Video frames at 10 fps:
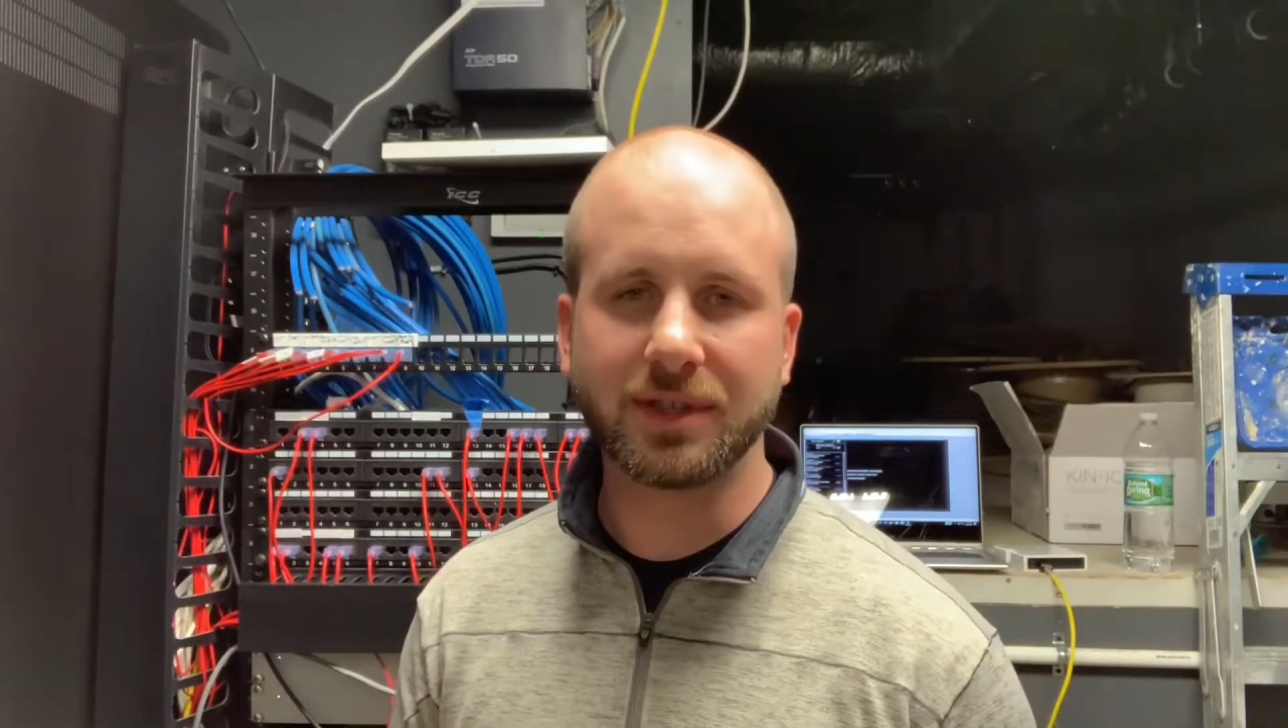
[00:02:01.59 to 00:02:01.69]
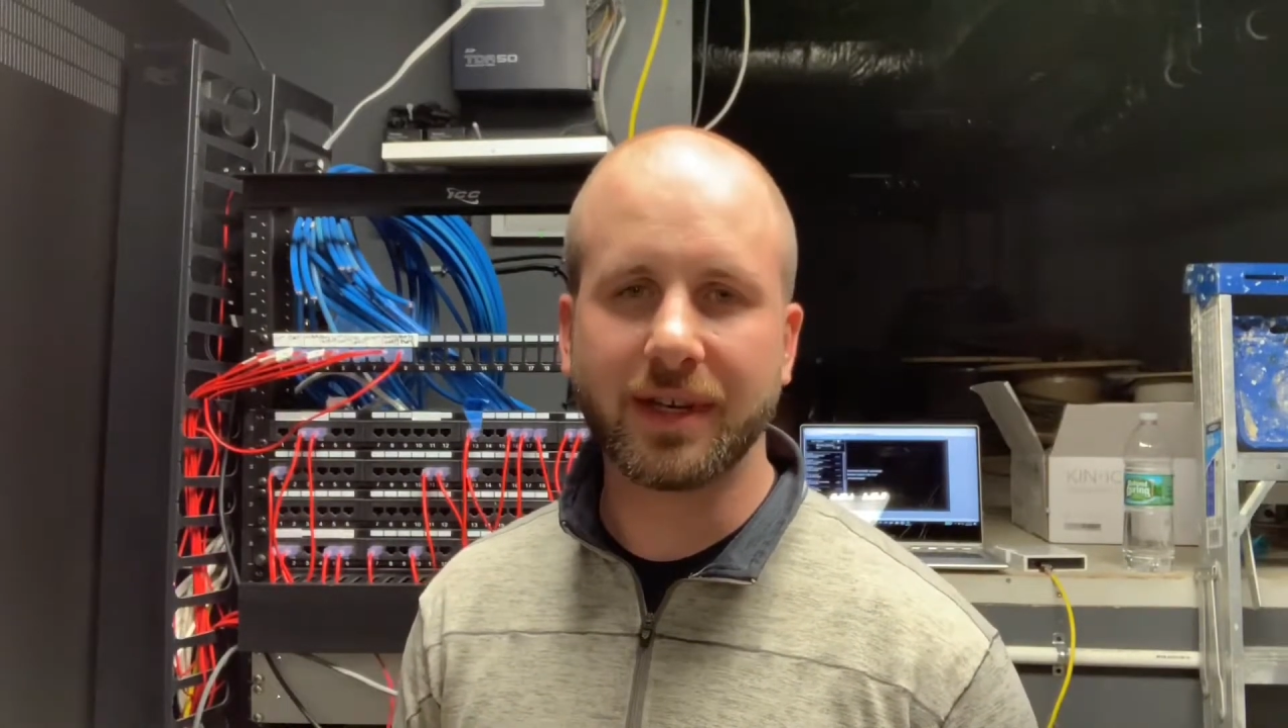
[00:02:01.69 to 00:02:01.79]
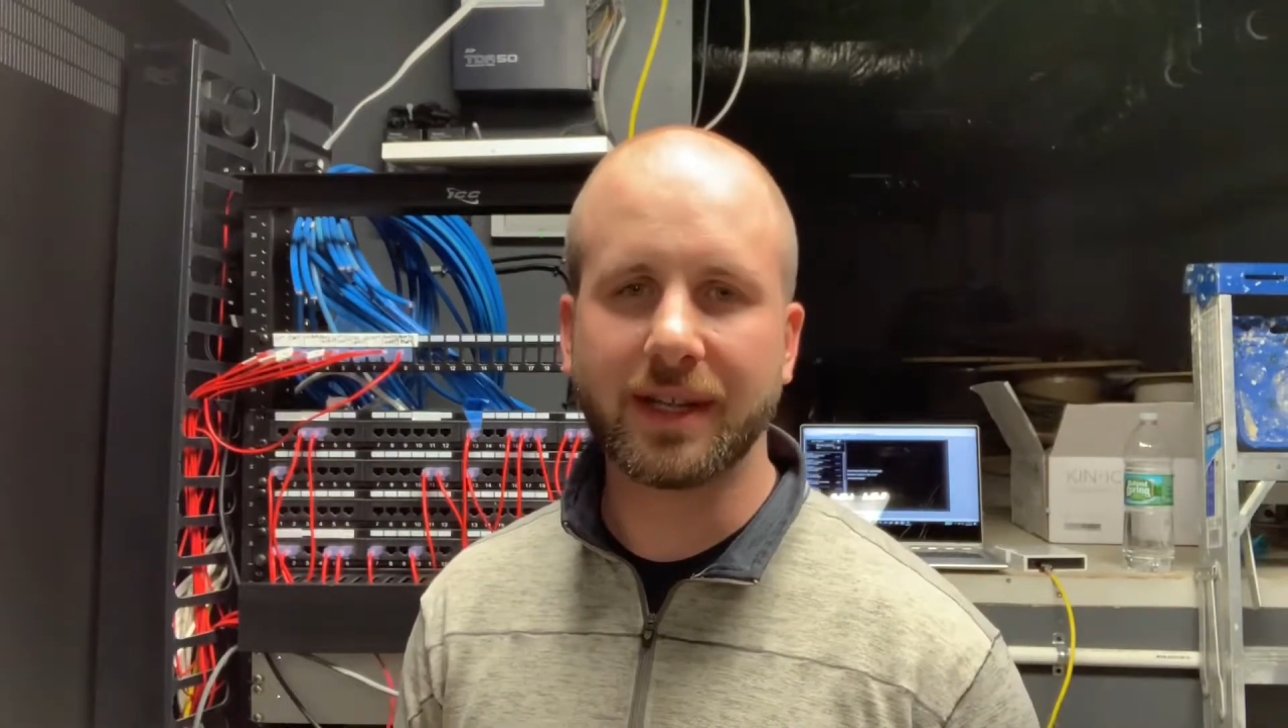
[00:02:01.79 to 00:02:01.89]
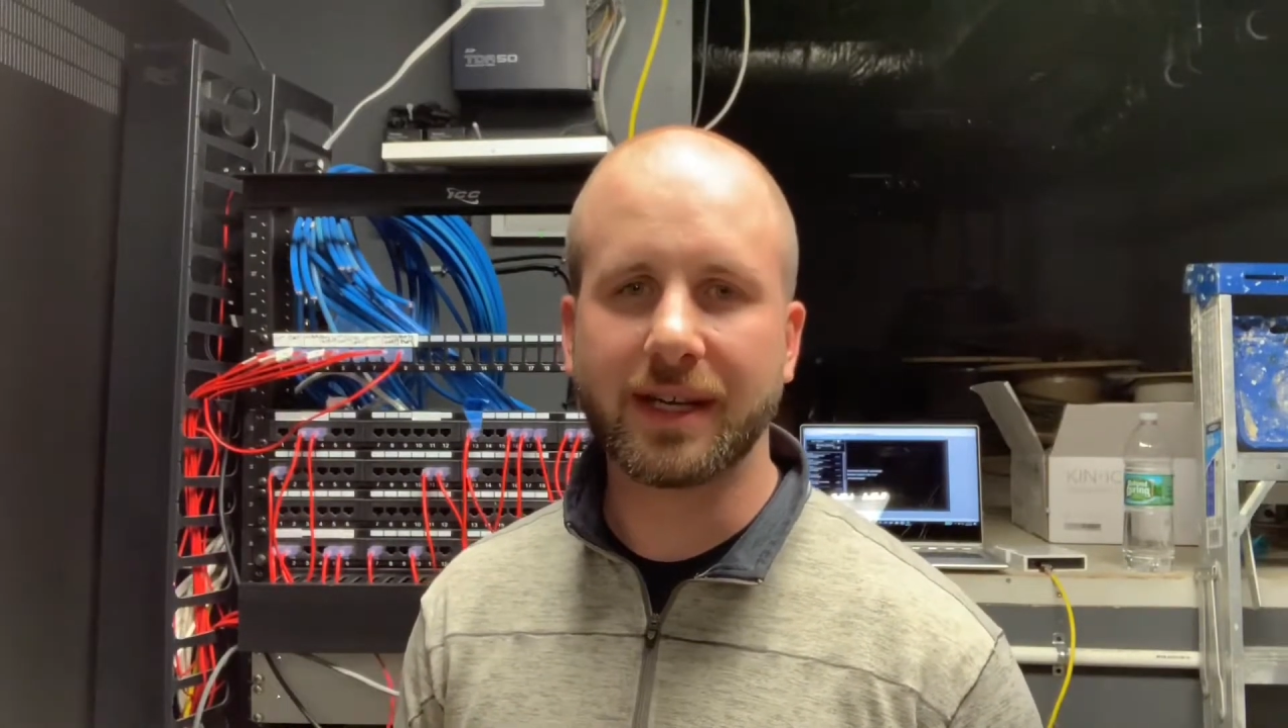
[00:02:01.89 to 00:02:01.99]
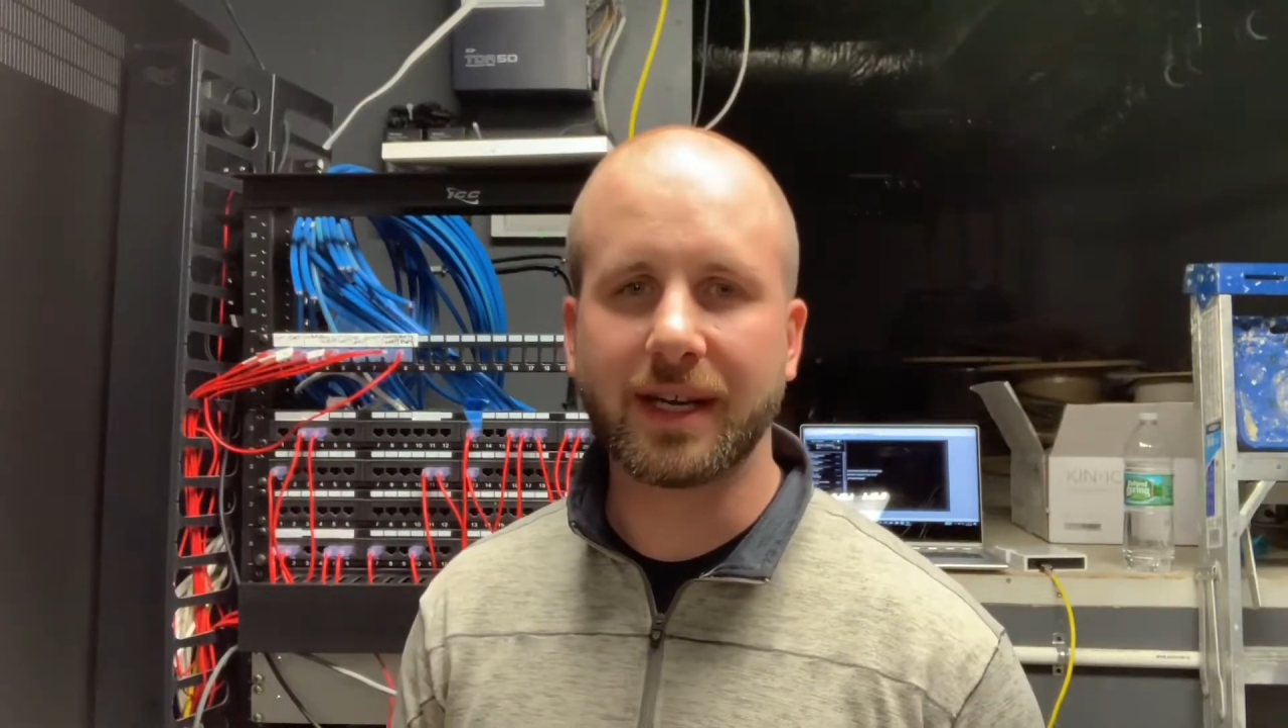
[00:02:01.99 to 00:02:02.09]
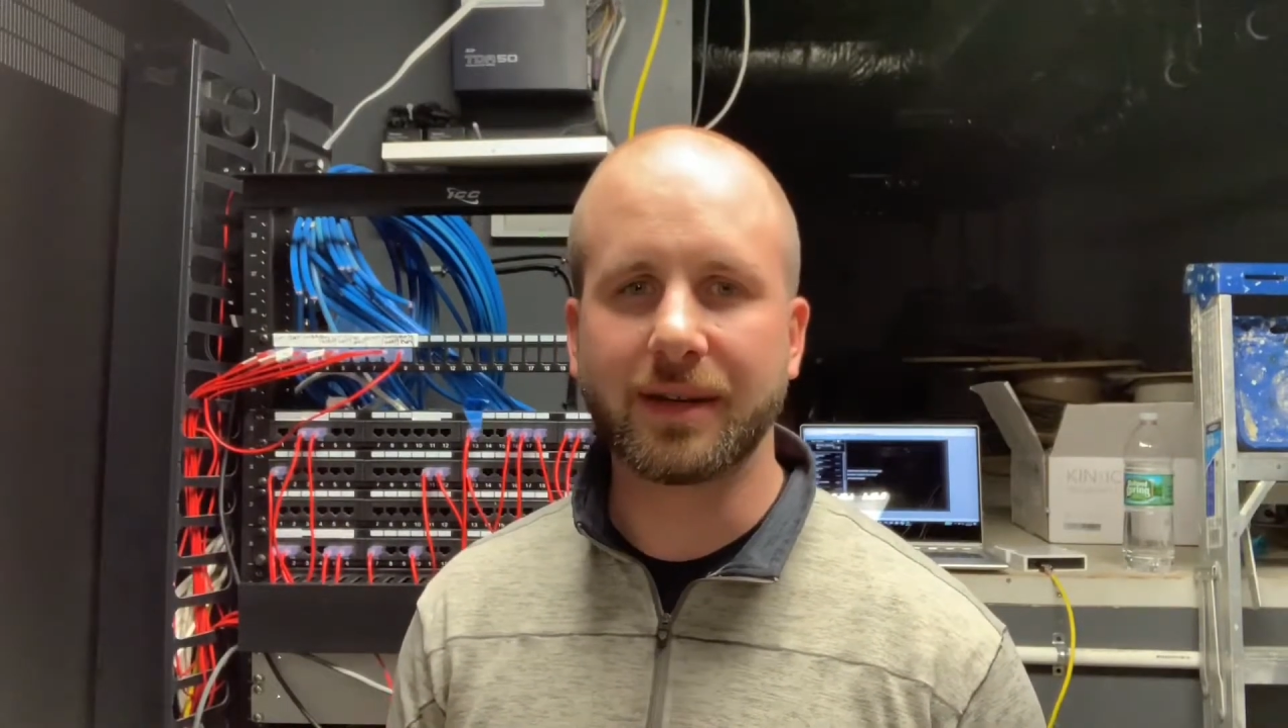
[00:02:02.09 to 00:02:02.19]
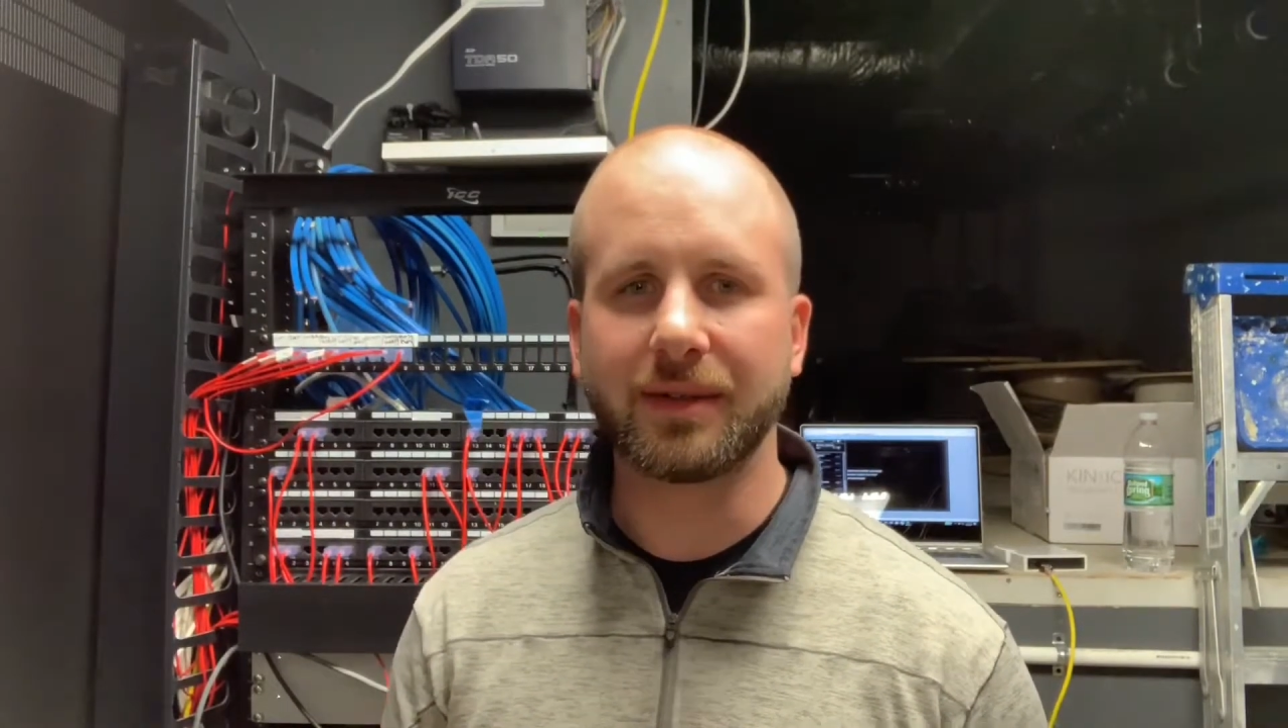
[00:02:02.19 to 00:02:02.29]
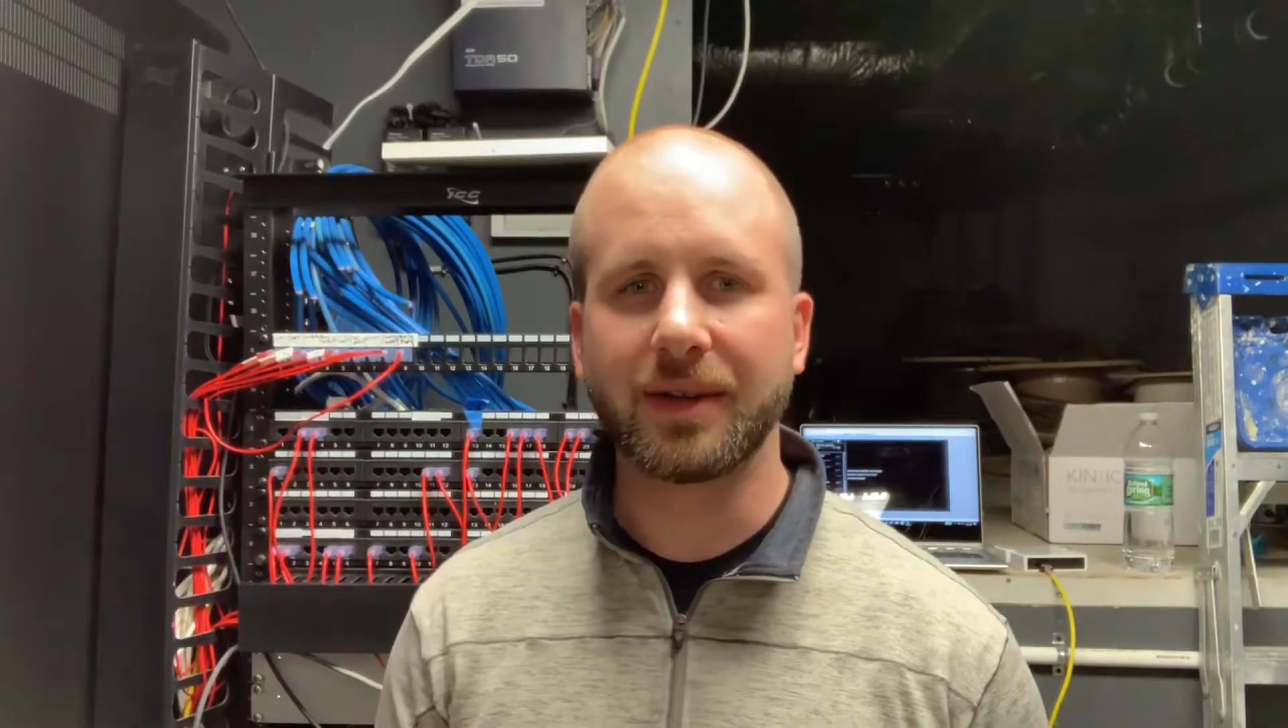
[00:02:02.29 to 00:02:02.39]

so I think I could,